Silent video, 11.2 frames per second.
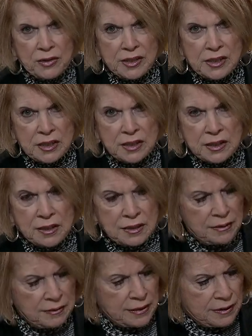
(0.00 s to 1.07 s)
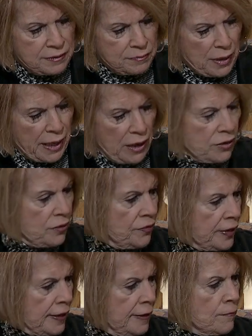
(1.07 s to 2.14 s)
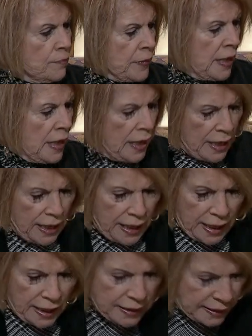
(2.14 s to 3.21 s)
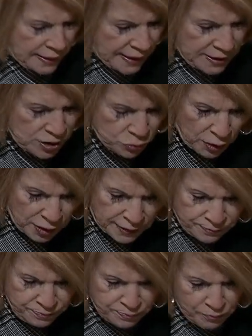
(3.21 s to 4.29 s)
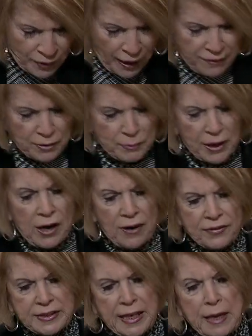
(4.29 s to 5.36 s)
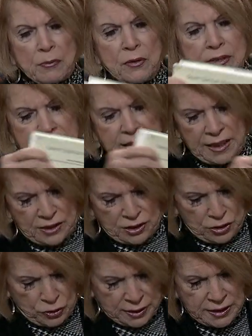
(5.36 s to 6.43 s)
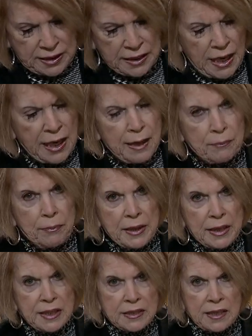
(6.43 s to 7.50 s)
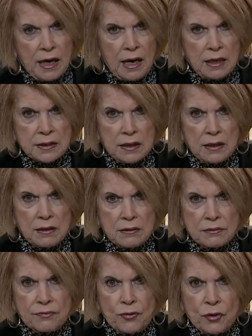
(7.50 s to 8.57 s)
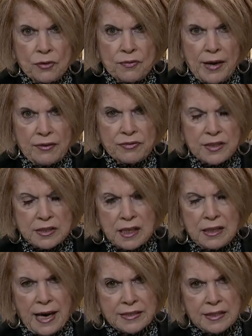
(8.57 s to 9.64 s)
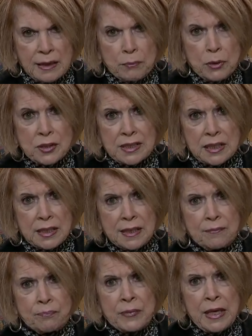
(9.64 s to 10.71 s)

This is a biography. And this one I have on my coffee table, C.S. Lewis, but it's got 4 or 5 of his classic books in it.